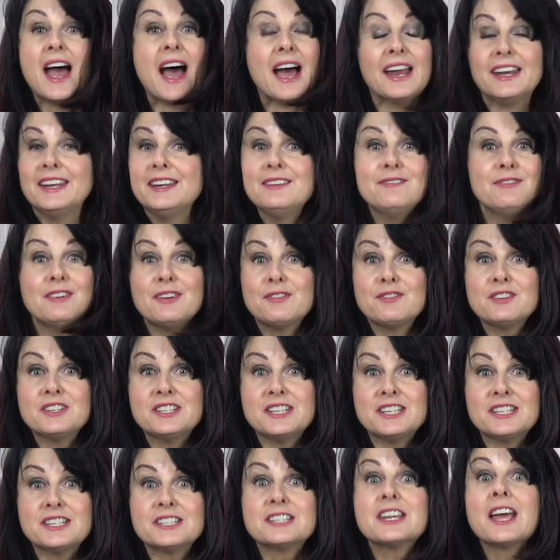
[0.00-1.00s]
And even if you
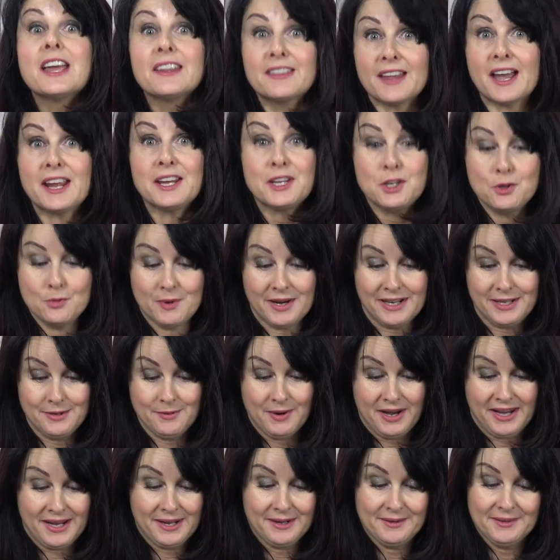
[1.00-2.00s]
didn't, thank you
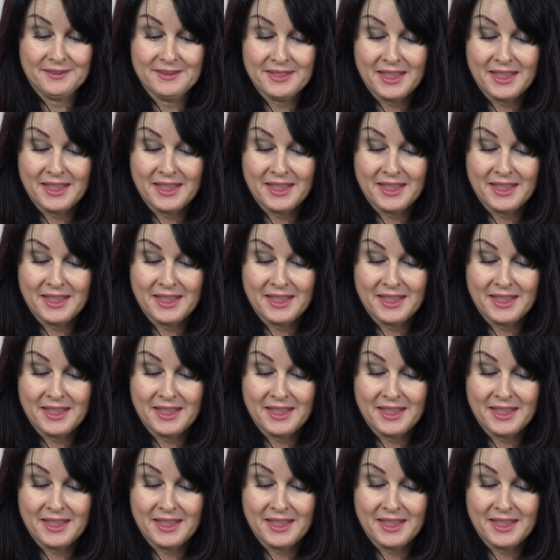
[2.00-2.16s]
anyway.